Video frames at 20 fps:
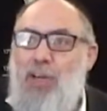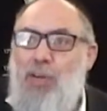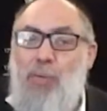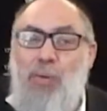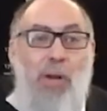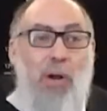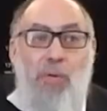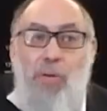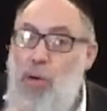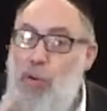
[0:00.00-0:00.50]

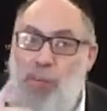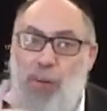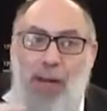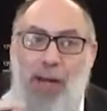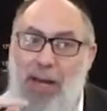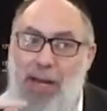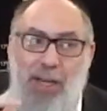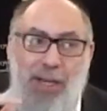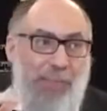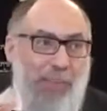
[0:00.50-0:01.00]
We don't know
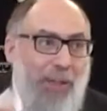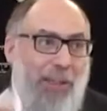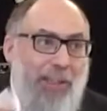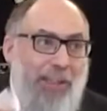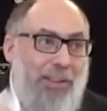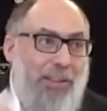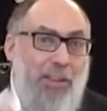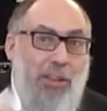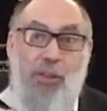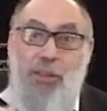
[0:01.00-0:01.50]
about anybody
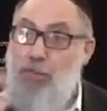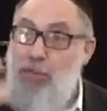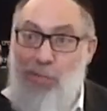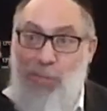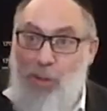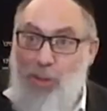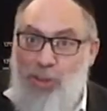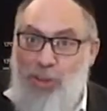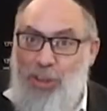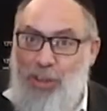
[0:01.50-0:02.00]
until even
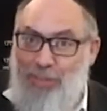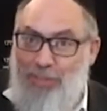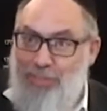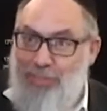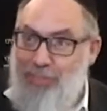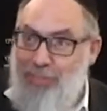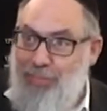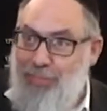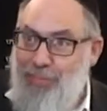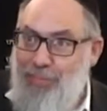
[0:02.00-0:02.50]
Moshe.
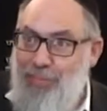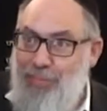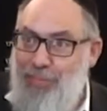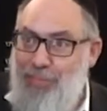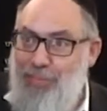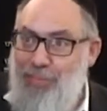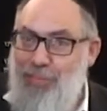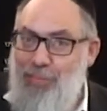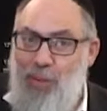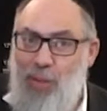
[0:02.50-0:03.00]

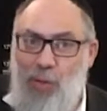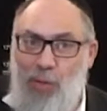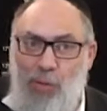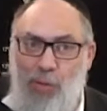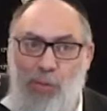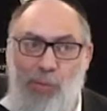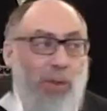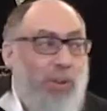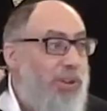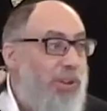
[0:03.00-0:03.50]

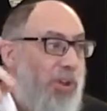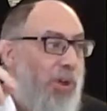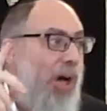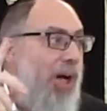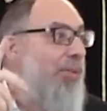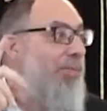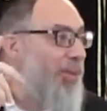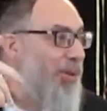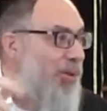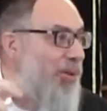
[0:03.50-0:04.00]
He wasn't
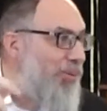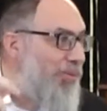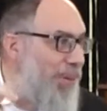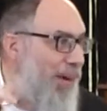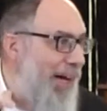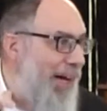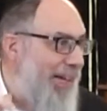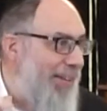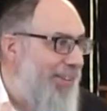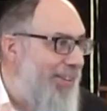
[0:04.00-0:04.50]
called
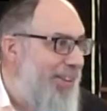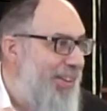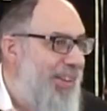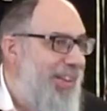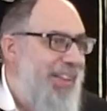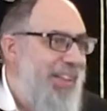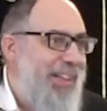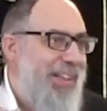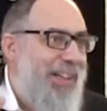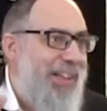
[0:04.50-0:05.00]
mechubad,
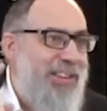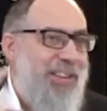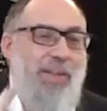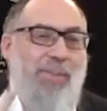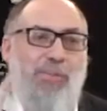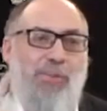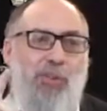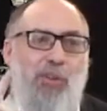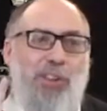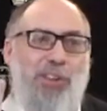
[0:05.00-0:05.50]

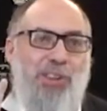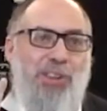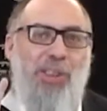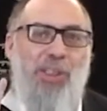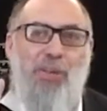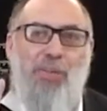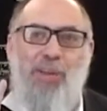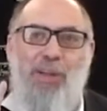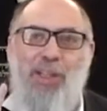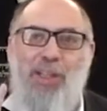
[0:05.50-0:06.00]
except for
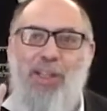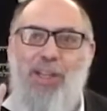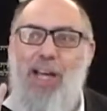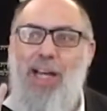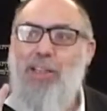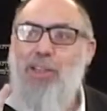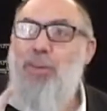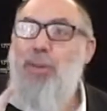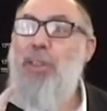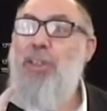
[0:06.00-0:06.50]
Asniel ben
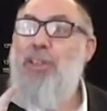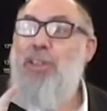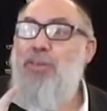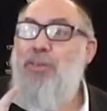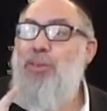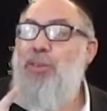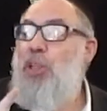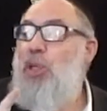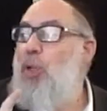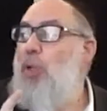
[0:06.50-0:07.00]
Kenaz, because he
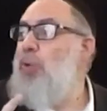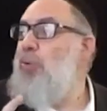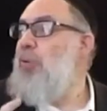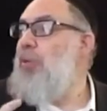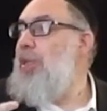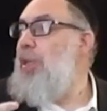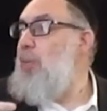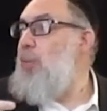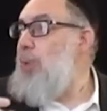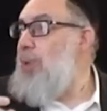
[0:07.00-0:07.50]
was the only
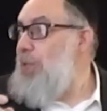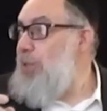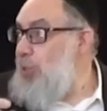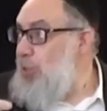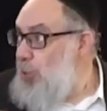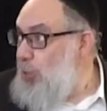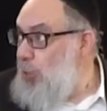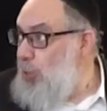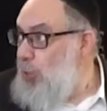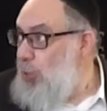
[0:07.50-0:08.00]
one that we
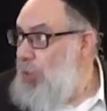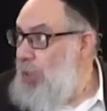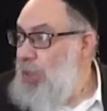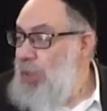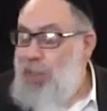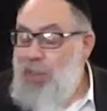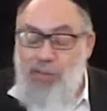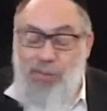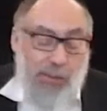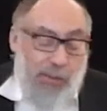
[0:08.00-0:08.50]
knew
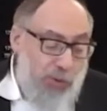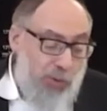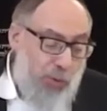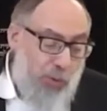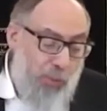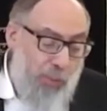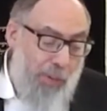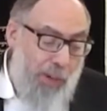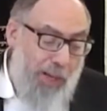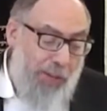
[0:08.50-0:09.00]
that
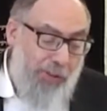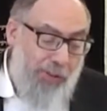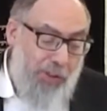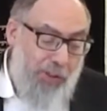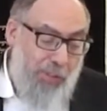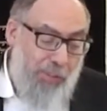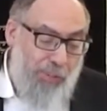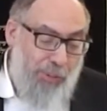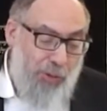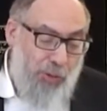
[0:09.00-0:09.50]
drew upon the
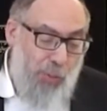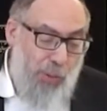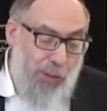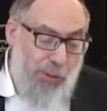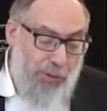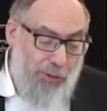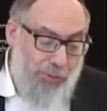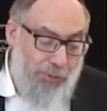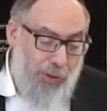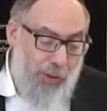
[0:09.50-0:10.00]
deepest
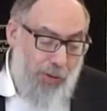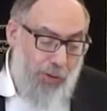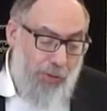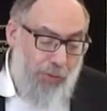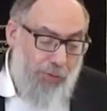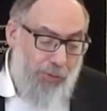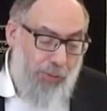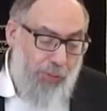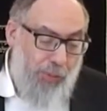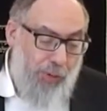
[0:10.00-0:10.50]
wells of Torah
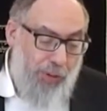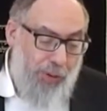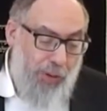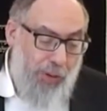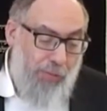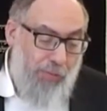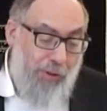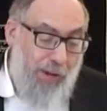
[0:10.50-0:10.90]
from within him.